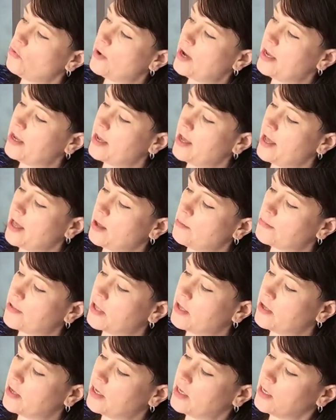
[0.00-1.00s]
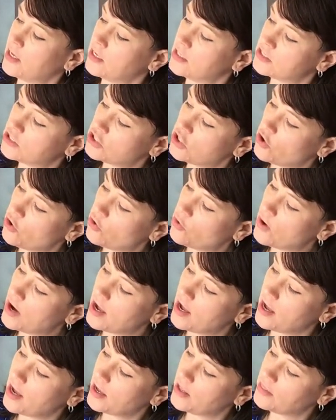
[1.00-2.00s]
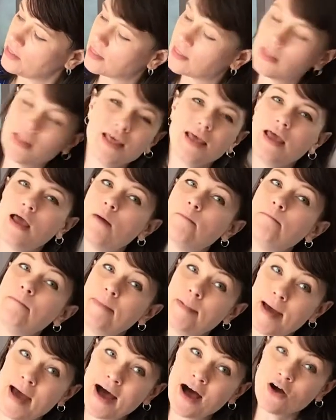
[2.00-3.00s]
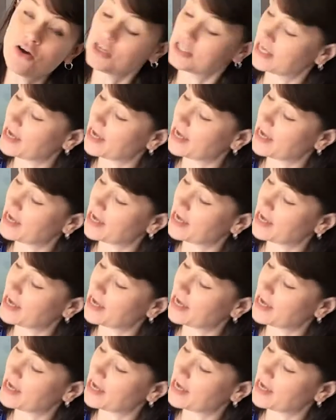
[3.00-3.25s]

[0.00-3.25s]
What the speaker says: way up. So about